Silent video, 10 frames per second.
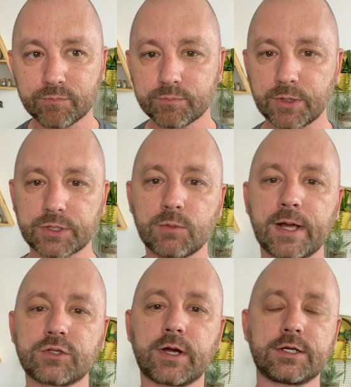But they
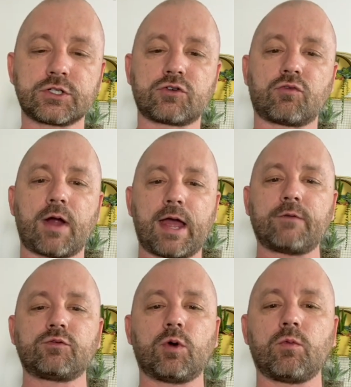might try to just
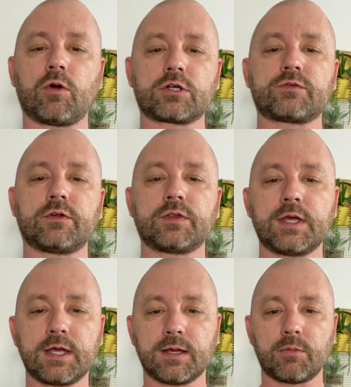graft what works for
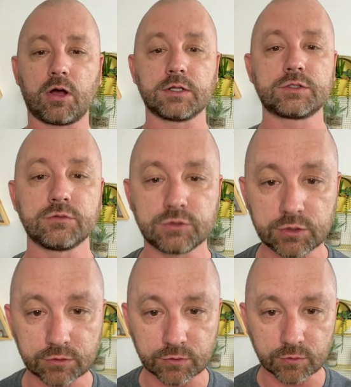them onto
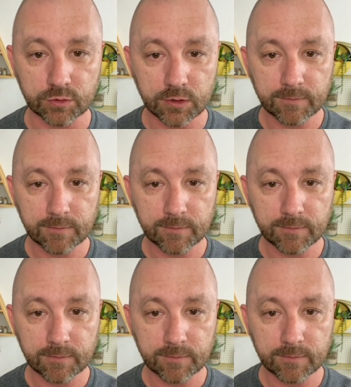you,